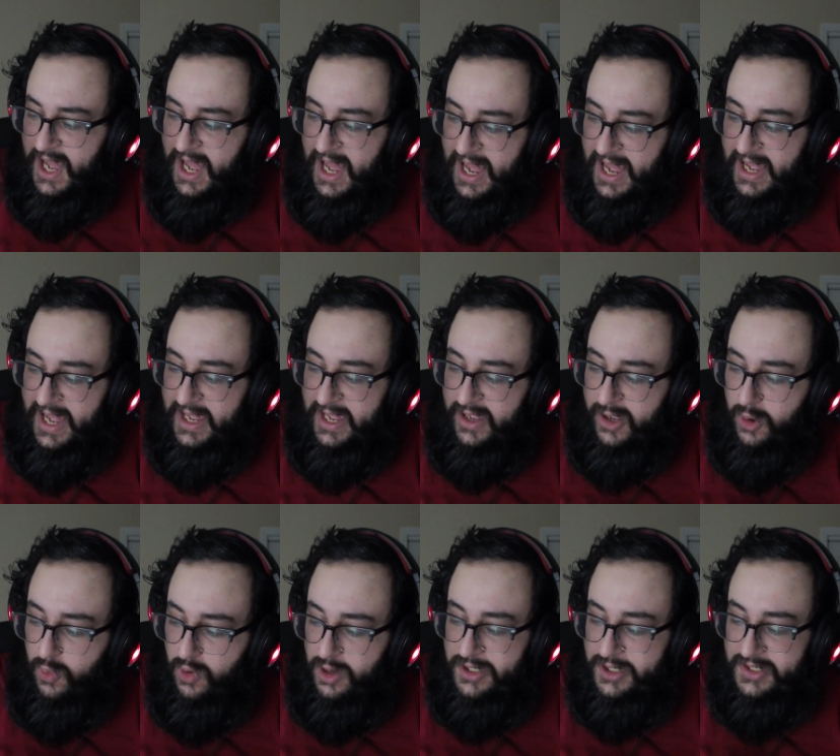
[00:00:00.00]
I
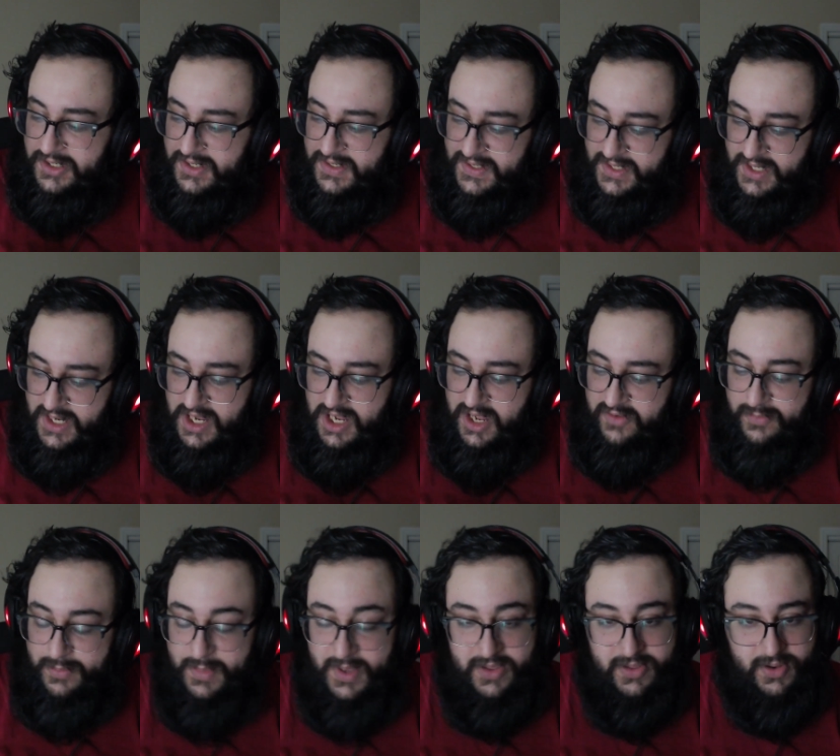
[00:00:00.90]
wanted to see
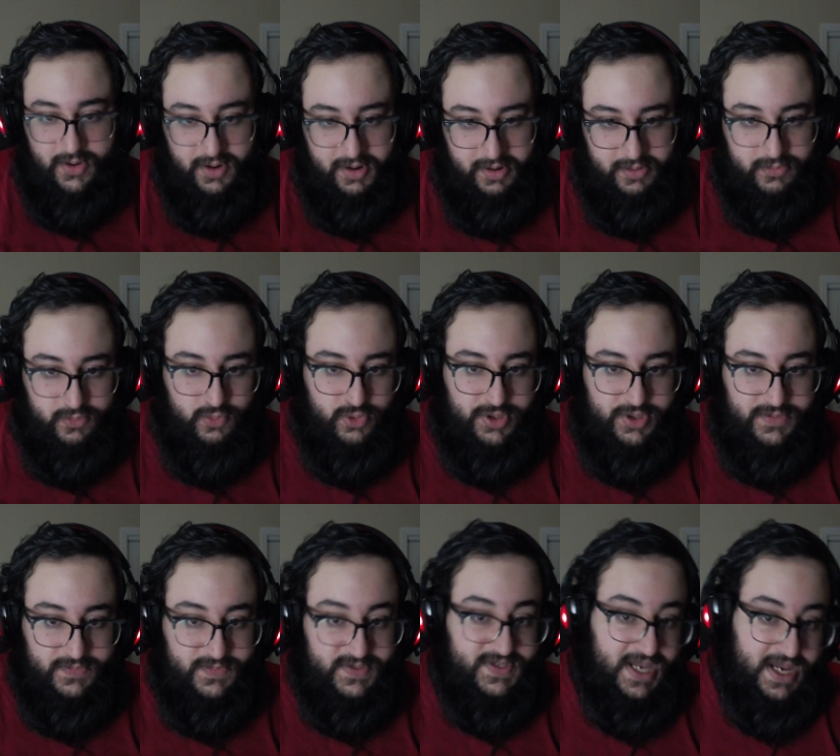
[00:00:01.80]
if Mithyard
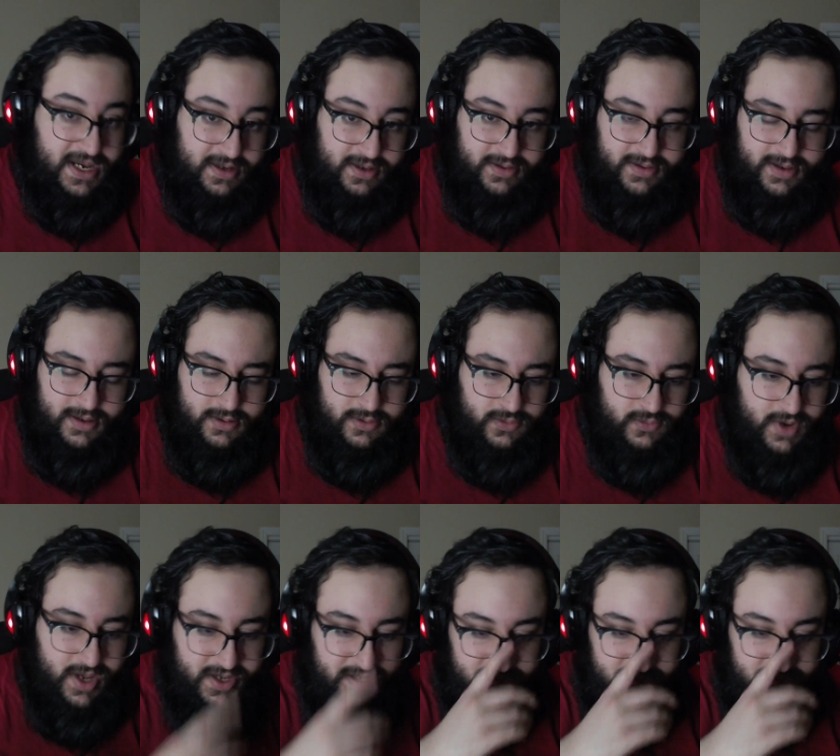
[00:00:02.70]
would say anything, right?